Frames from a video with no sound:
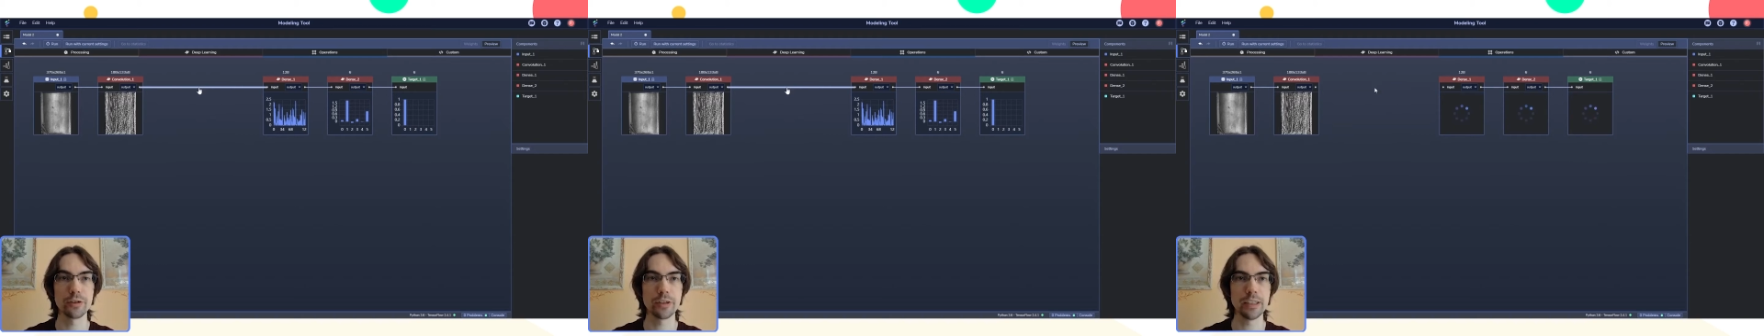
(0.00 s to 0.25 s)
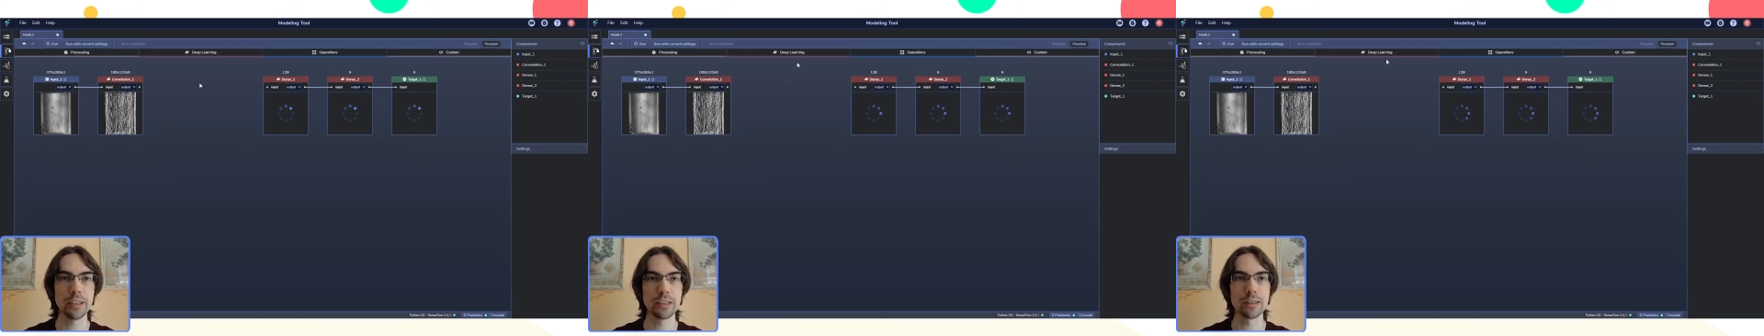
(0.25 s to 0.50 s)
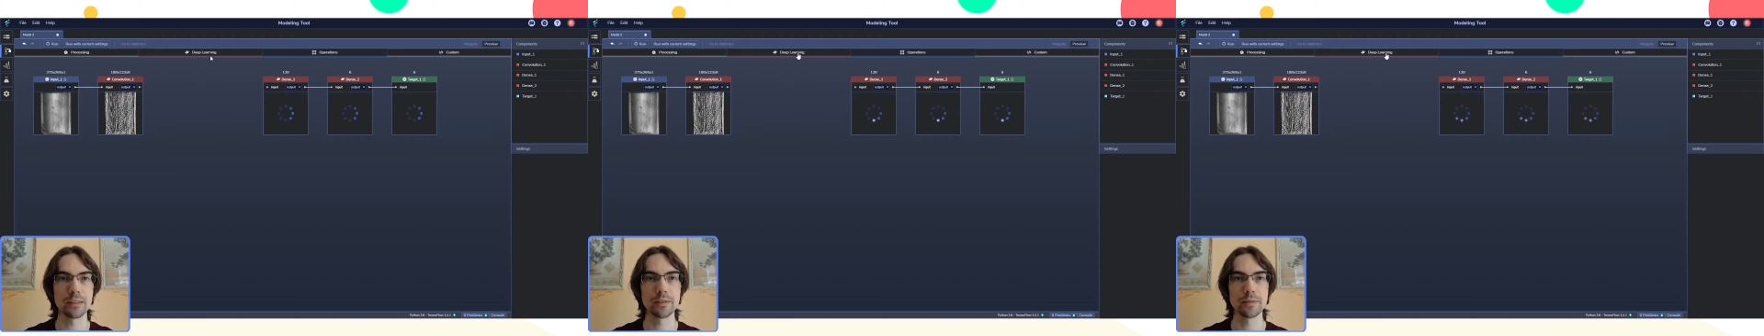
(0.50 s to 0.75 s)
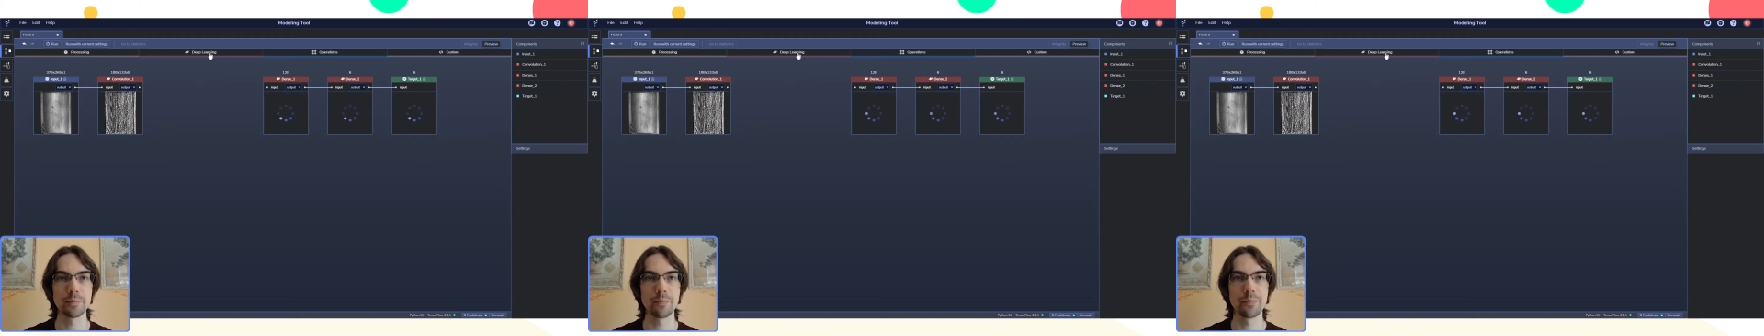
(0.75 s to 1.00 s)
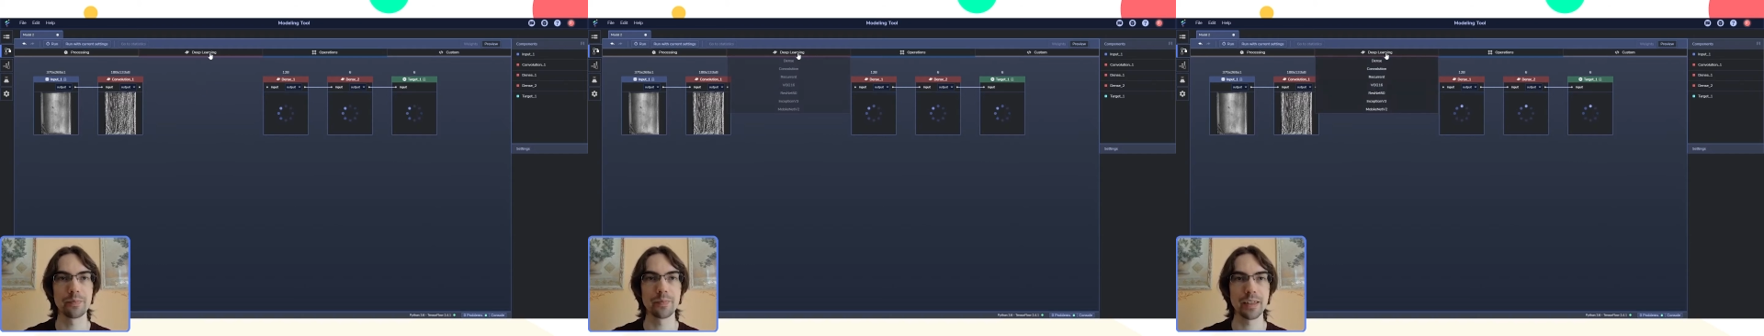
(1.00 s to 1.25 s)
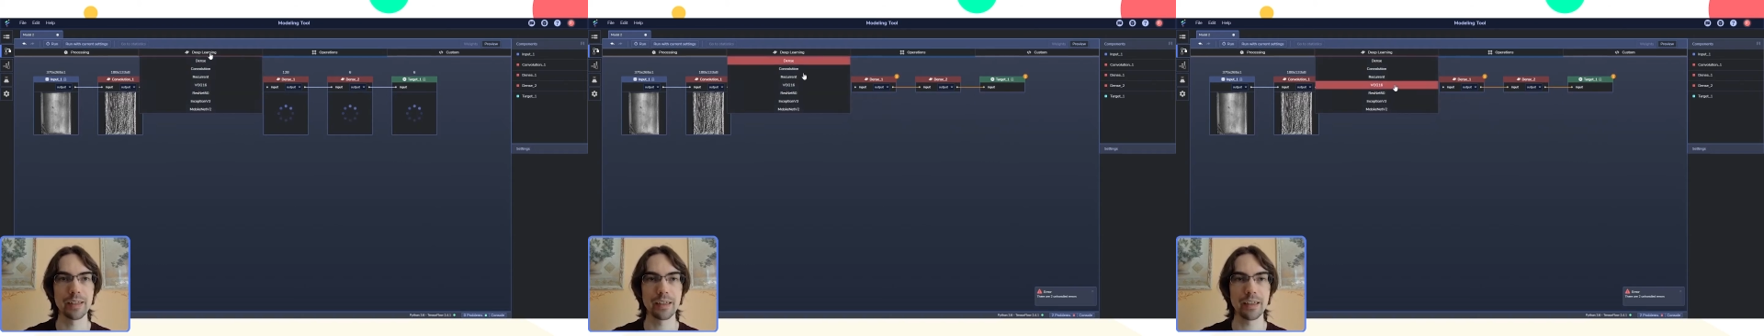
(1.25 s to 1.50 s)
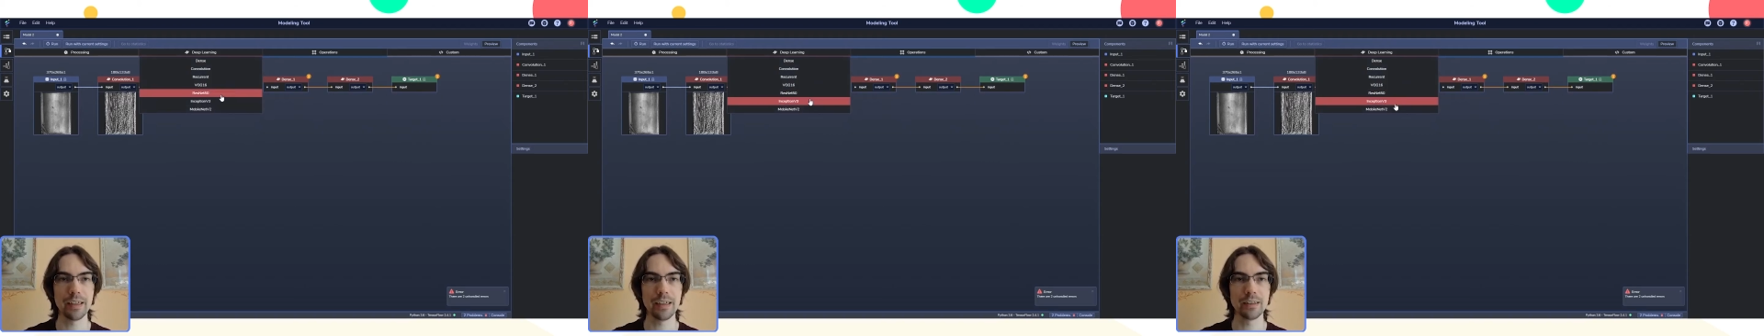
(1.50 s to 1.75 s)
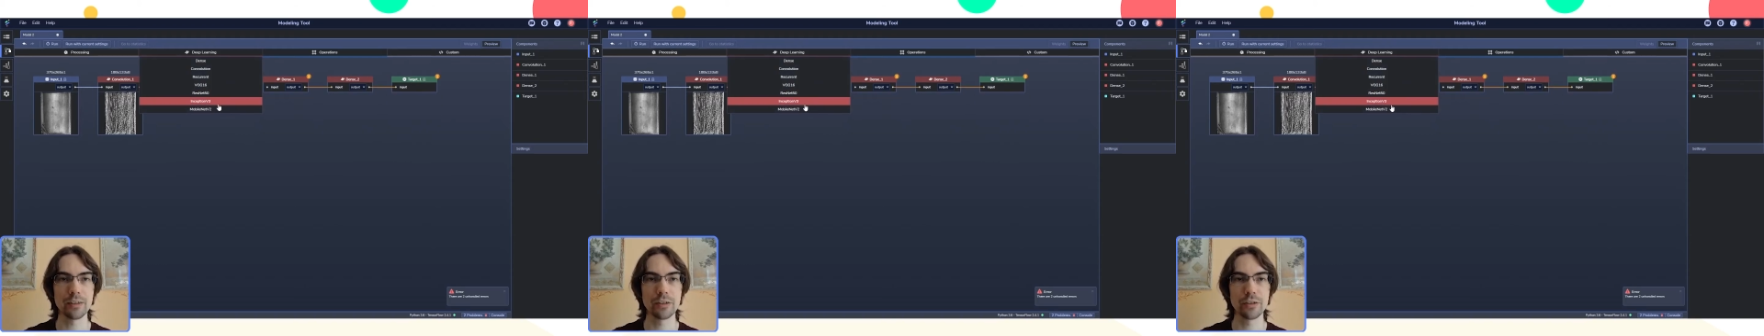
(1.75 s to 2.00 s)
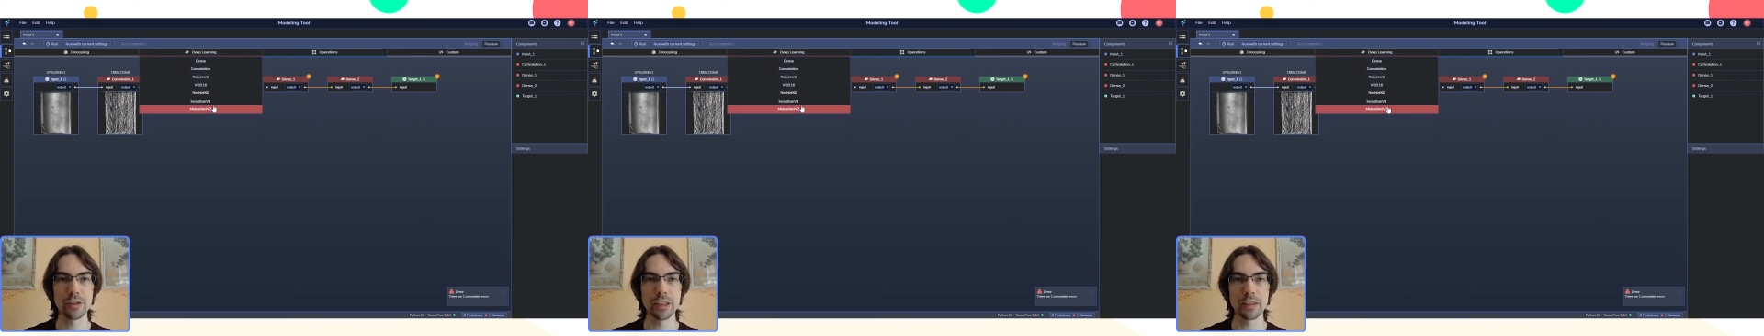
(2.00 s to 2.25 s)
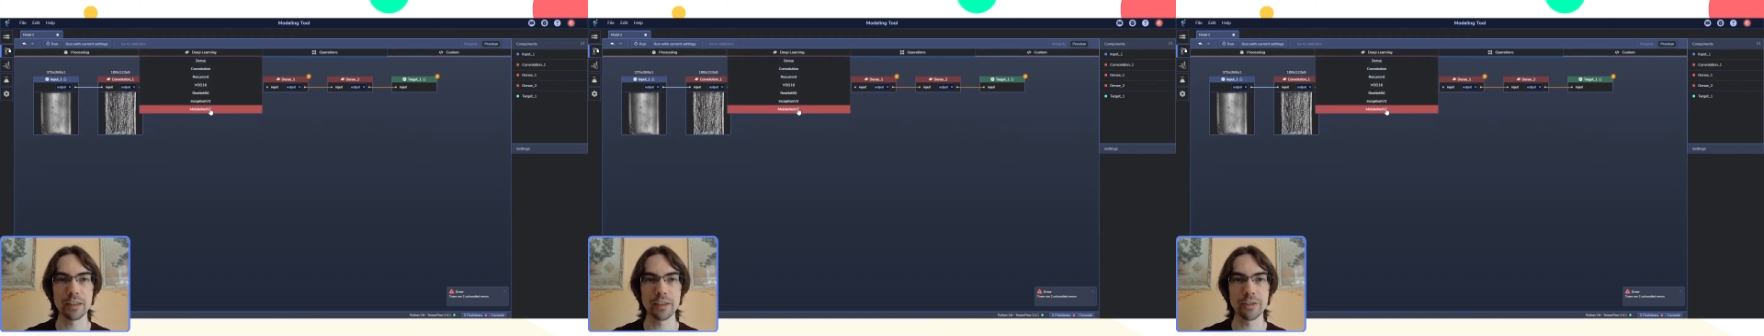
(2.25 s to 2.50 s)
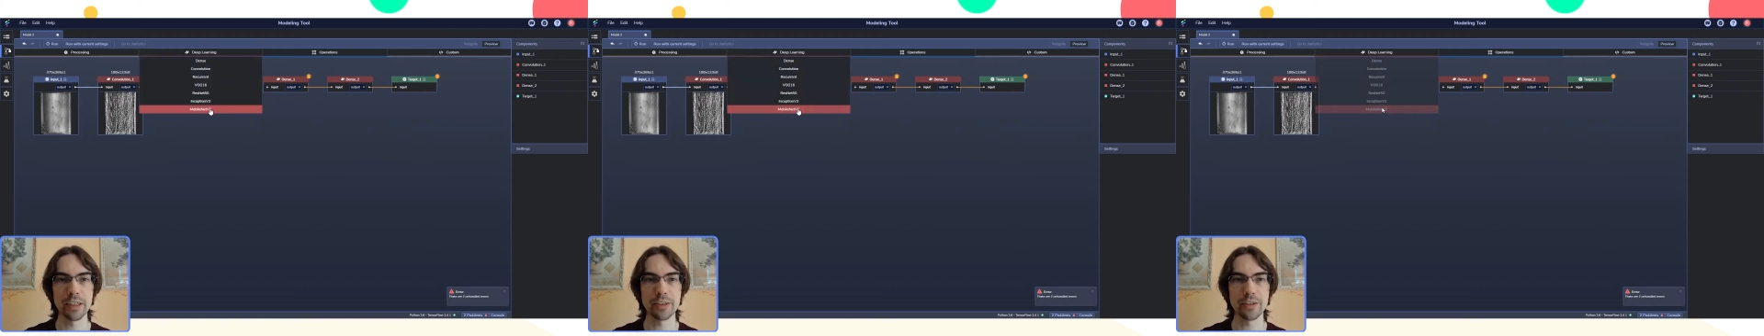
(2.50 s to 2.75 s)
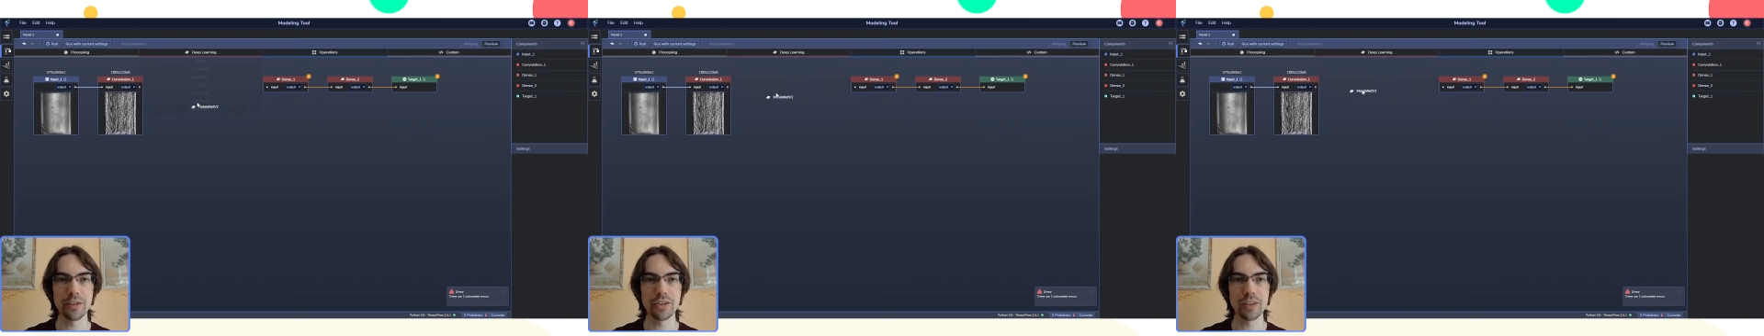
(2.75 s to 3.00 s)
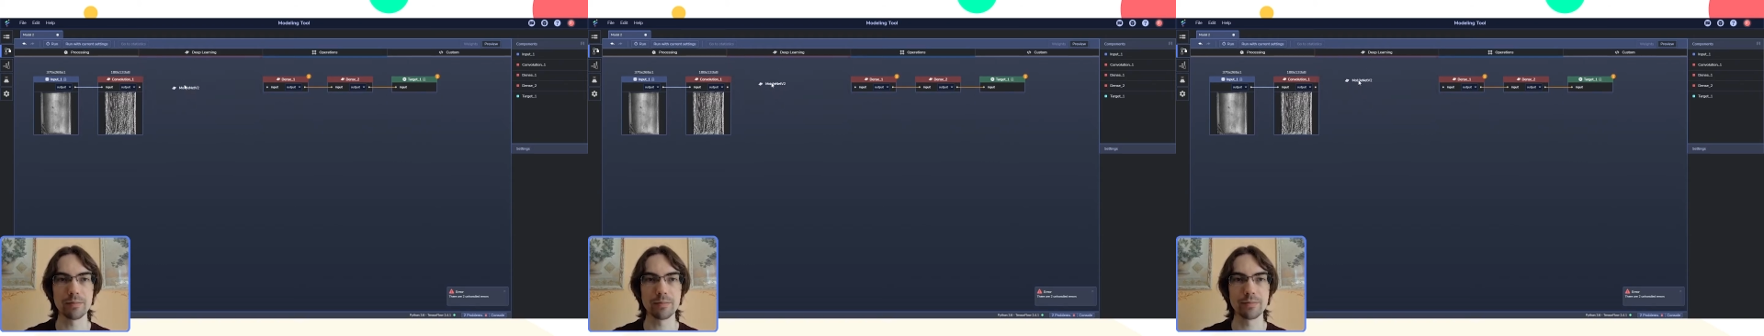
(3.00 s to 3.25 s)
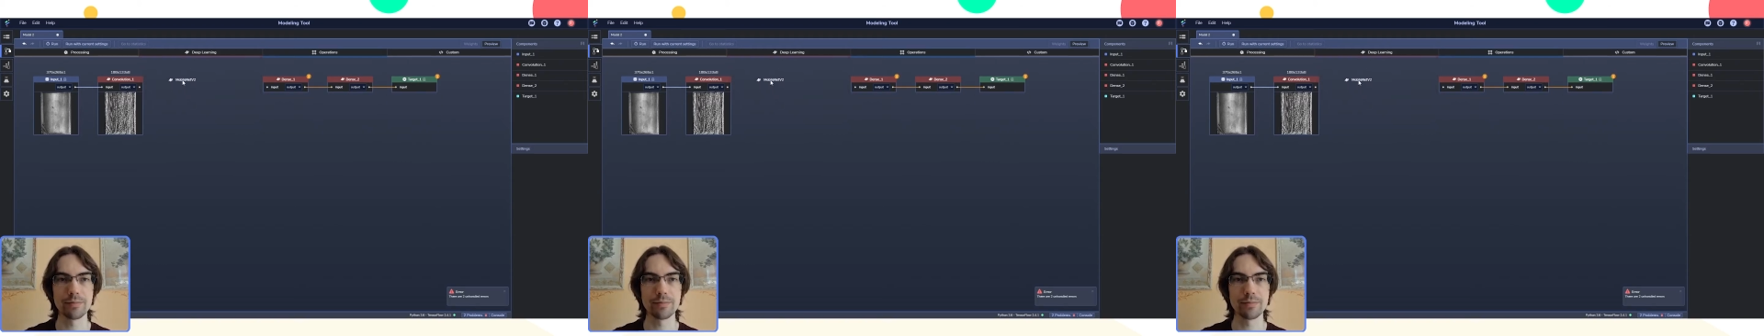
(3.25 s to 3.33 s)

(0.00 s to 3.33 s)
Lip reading: training and to get higher accuracy.